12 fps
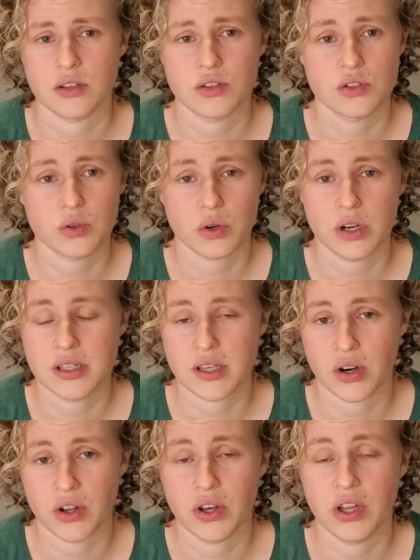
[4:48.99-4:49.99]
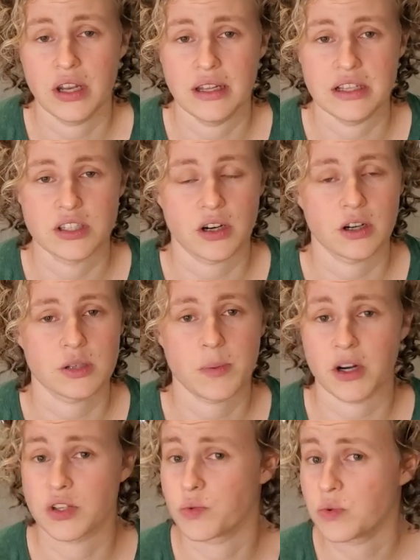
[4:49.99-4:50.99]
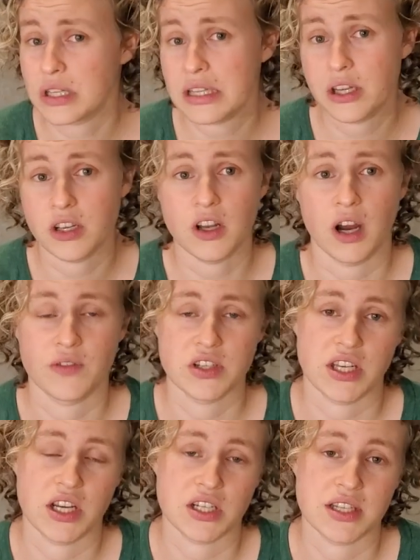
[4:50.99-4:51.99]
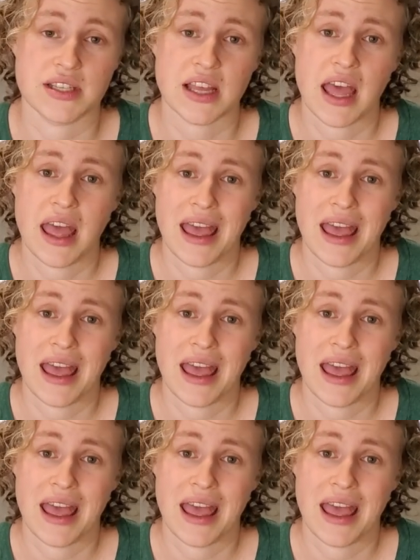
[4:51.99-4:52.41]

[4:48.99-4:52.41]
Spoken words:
The stories are good. It sparks really good conversations.